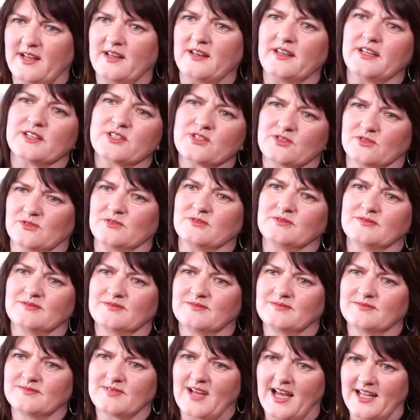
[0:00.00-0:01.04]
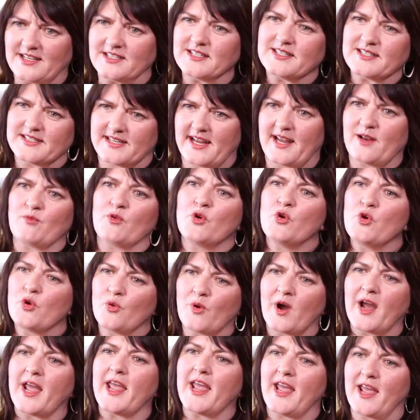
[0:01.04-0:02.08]
initial understand
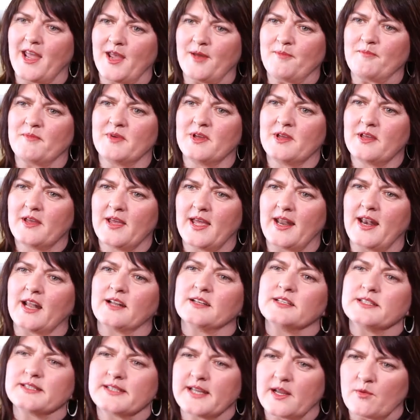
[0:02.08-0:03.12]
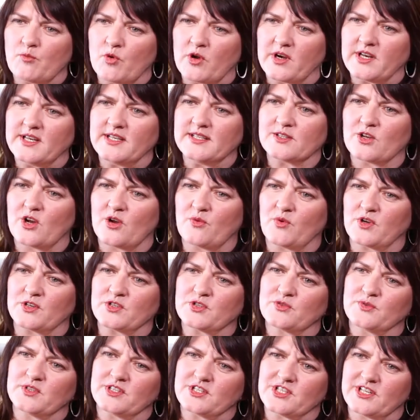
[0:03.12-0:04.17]
who I am and understand what it is I
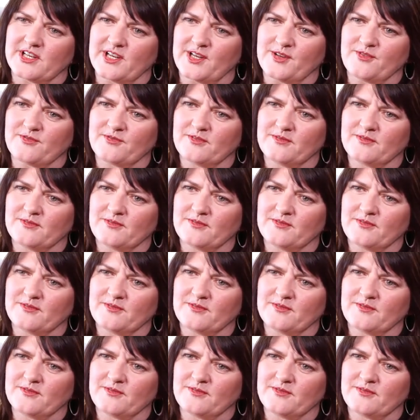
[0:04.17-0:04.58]
want to achieve.